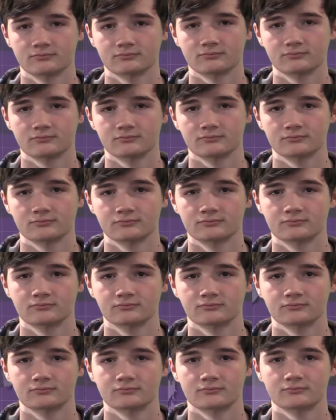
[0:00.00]

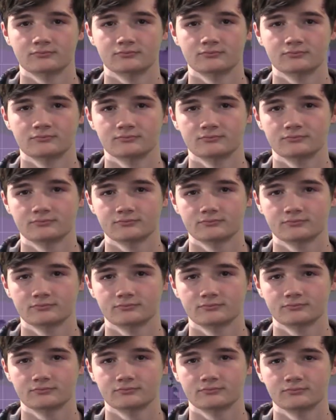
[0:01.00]

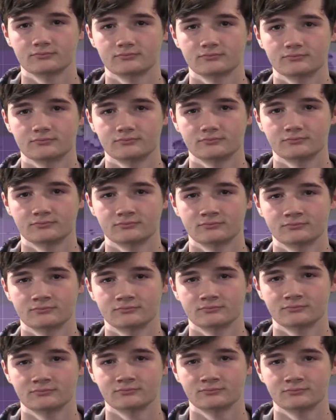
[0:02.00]

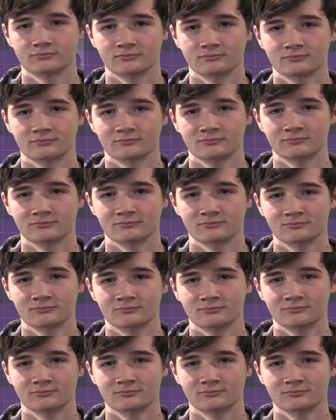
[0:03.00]
The person shown says nothing.